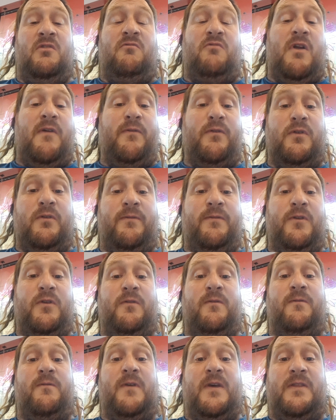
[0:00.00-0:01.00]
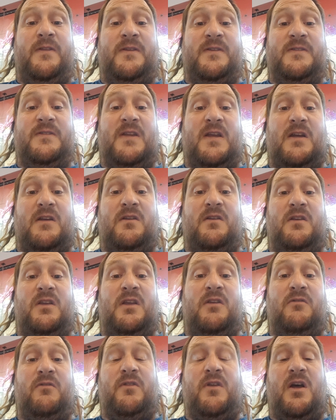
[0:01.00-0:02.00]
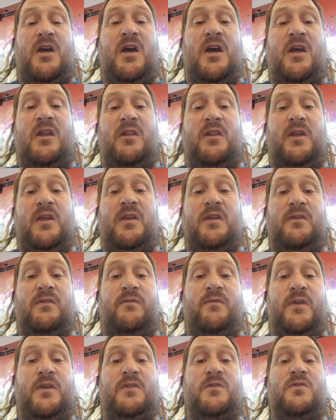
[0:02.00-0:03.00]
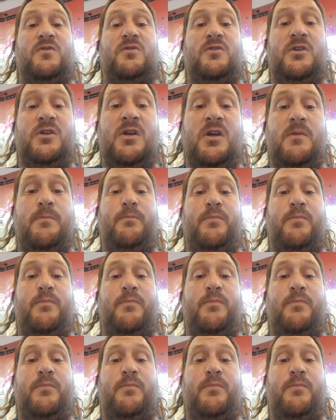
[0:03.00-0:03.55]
ruffled a few feathers down here in the heartland of Victoria.